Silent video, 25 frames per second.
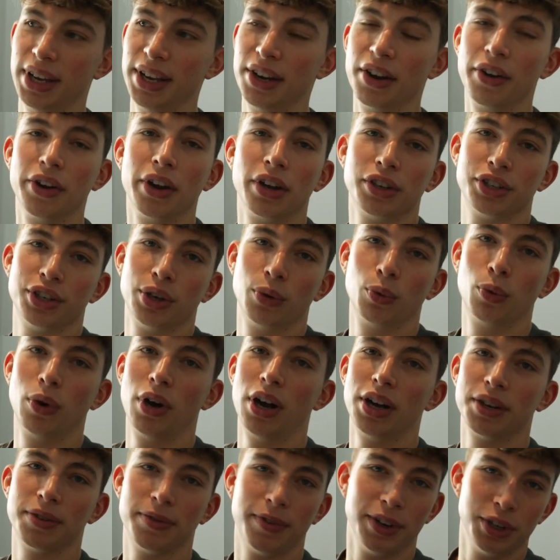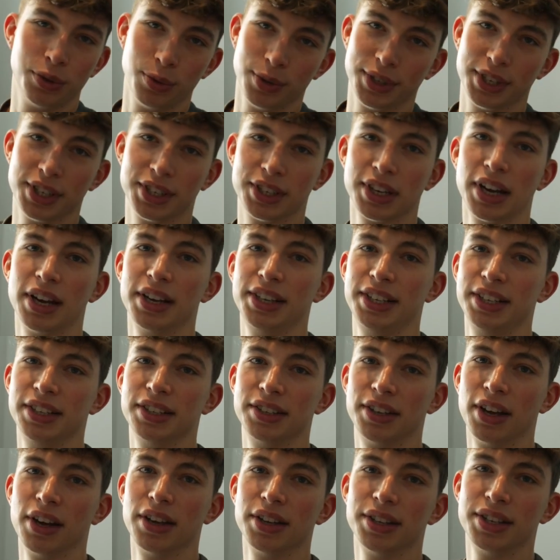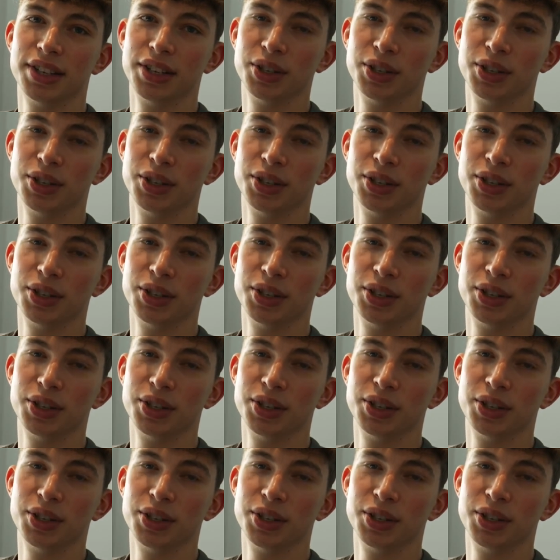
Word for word: In a nutshell, what Artificial Societies does